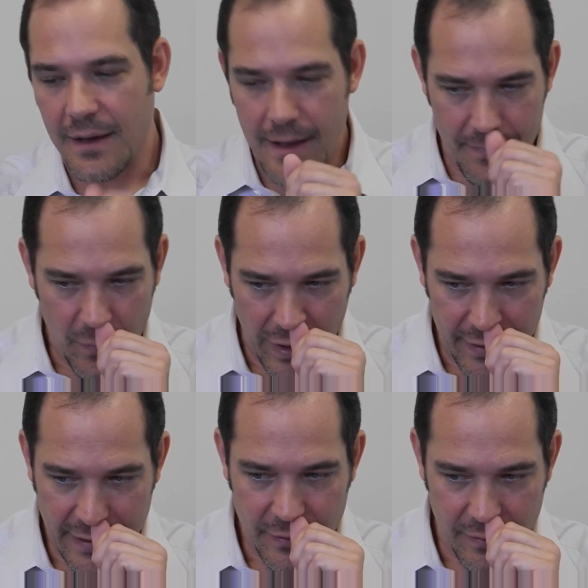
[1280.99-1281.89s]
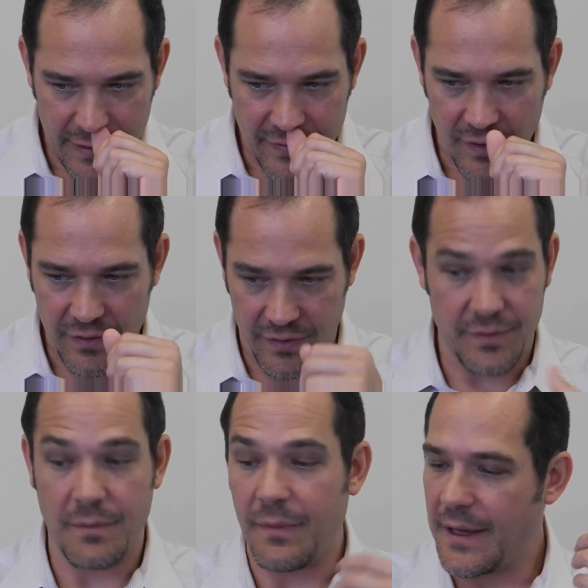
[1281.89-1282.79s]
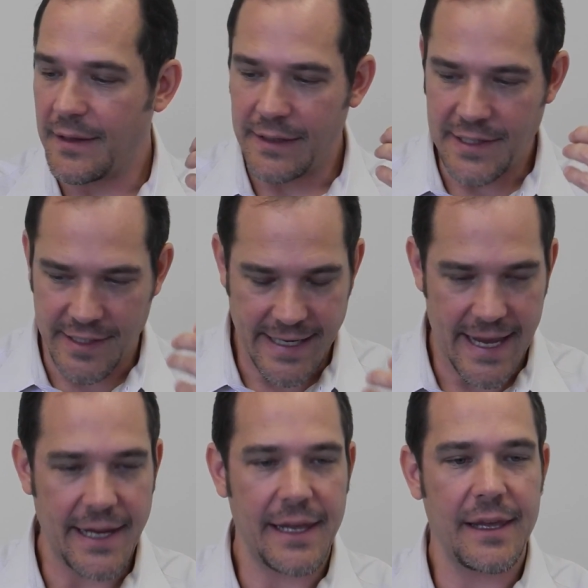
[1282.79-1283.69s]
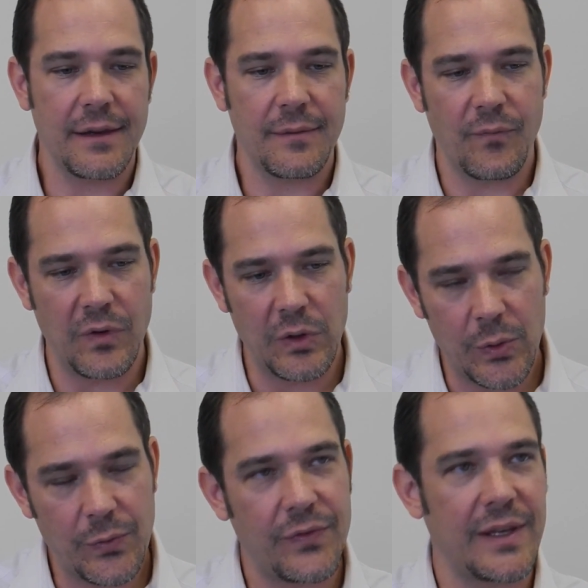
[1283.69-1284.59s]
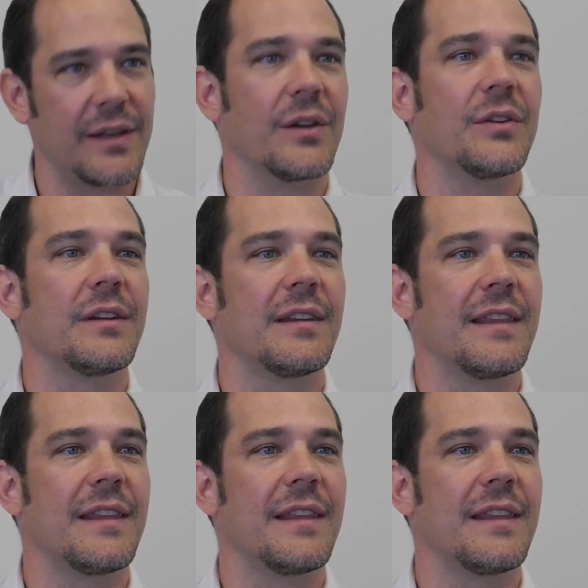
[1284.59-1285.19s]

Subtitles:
Well, it's like any new field